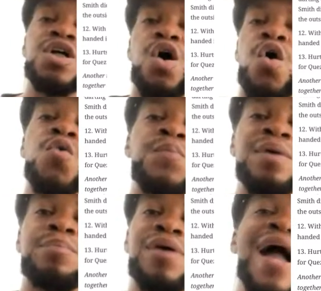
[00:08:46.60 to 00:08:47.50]
the
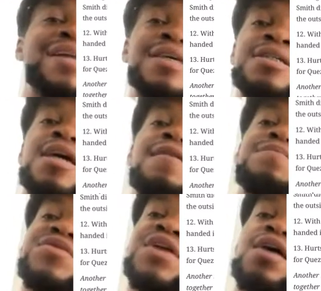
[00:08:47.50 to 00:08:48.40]
open practice,
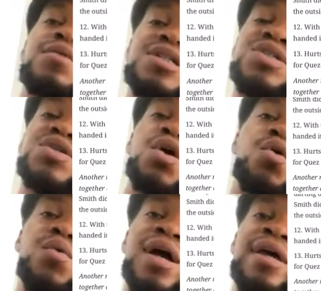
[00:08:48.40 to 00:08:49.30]
there is
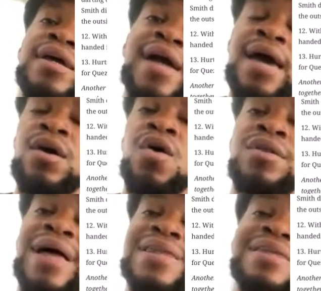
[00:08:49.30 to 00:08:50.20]
no hitting at all.
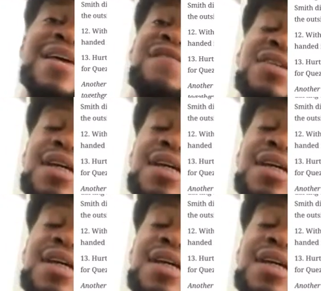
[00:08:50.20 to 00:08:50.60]
Like the defense